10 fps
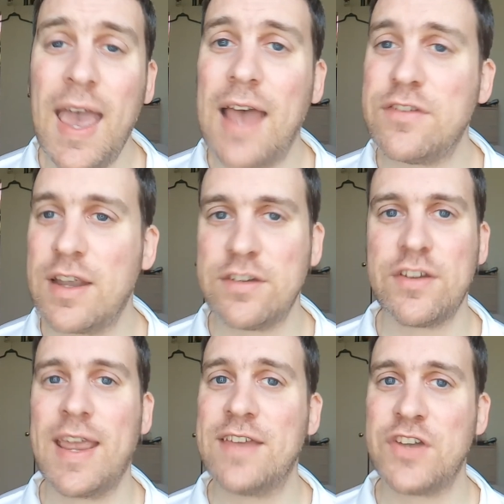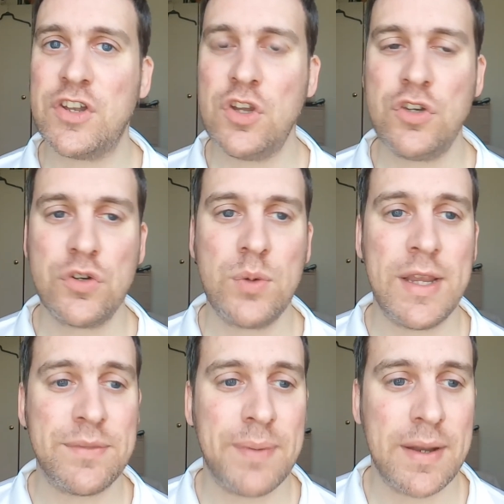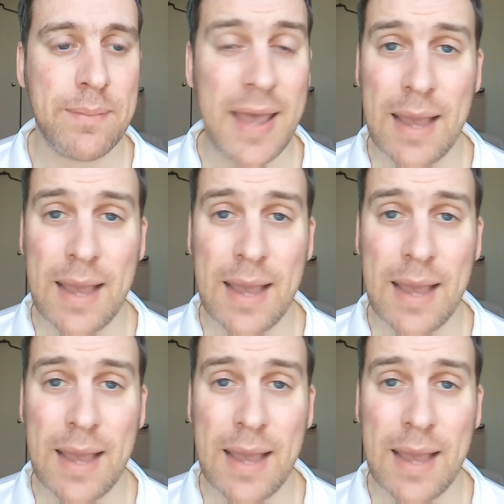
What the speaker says: As I say, as a neutral, it's been an